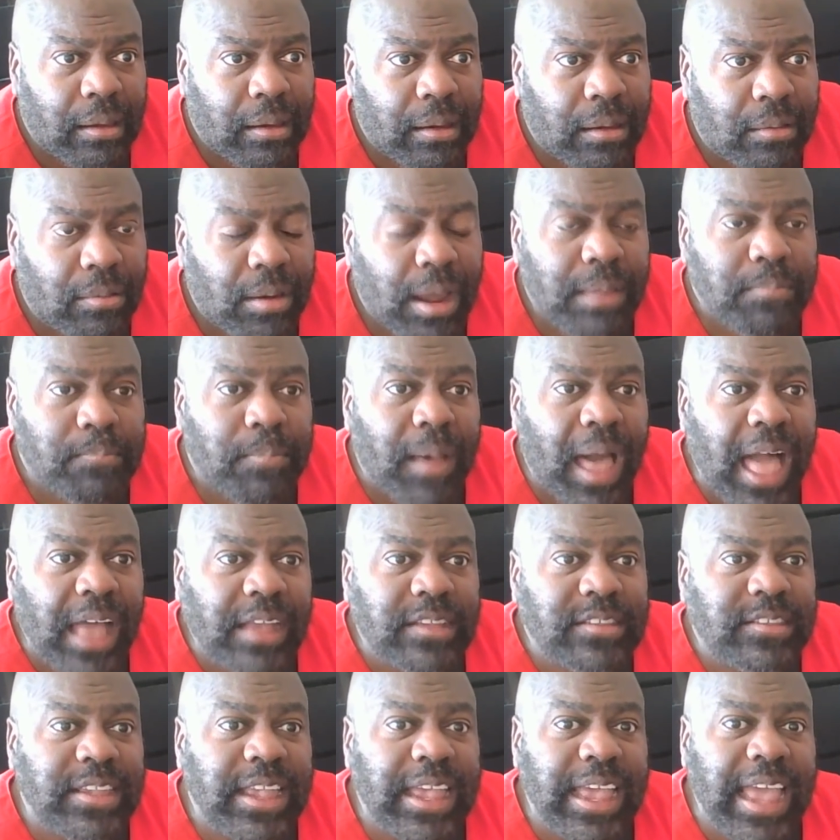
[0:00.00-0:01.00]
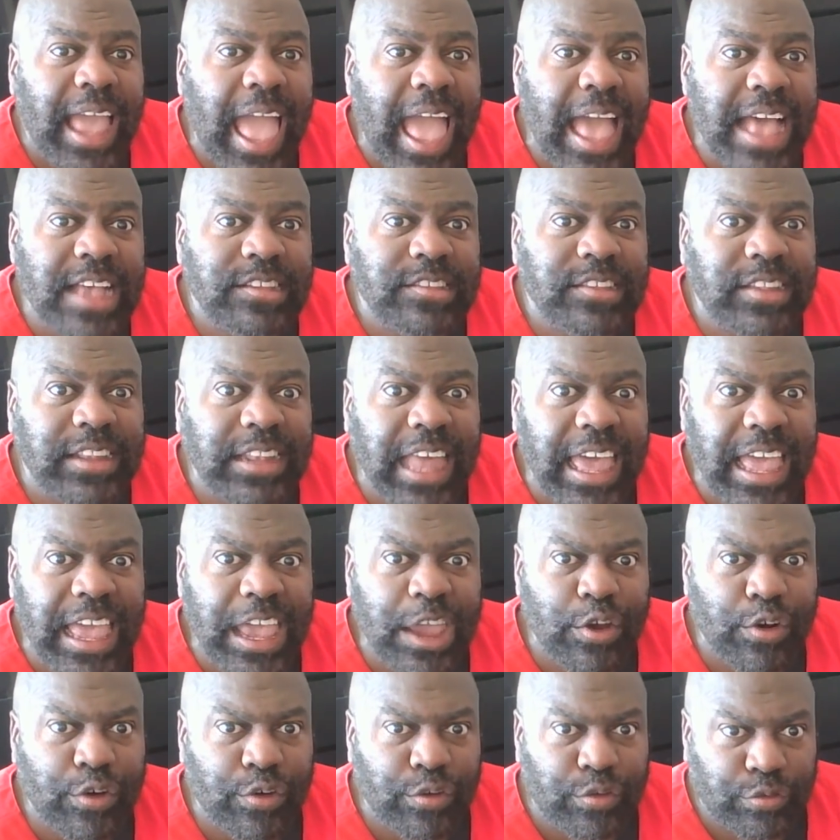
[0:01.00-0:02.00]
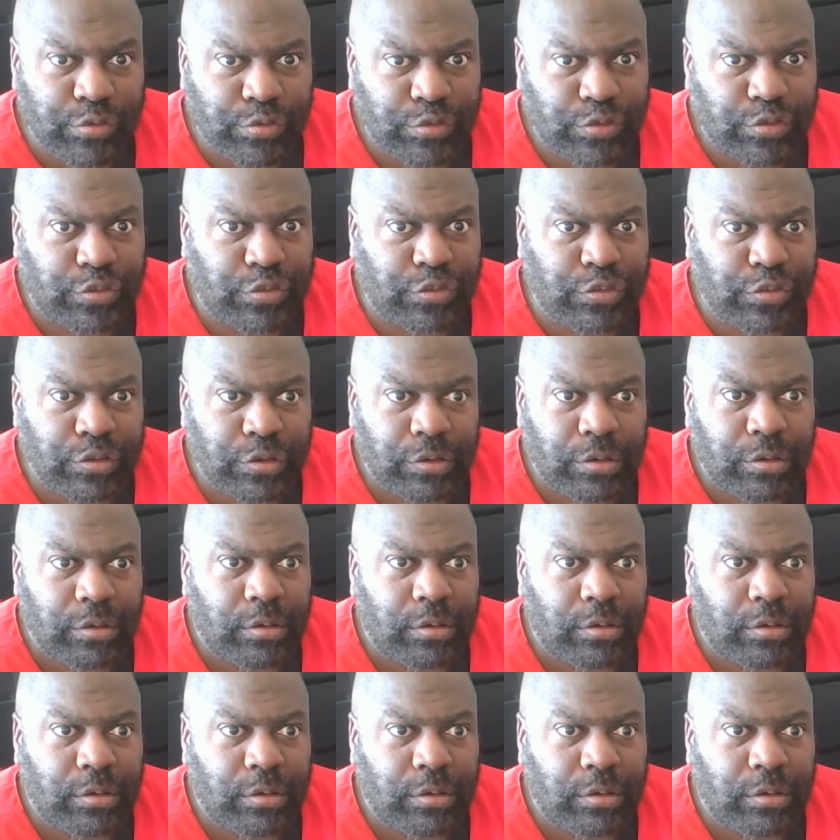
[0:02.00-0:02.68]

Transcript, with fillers: Right? Boxing has layers.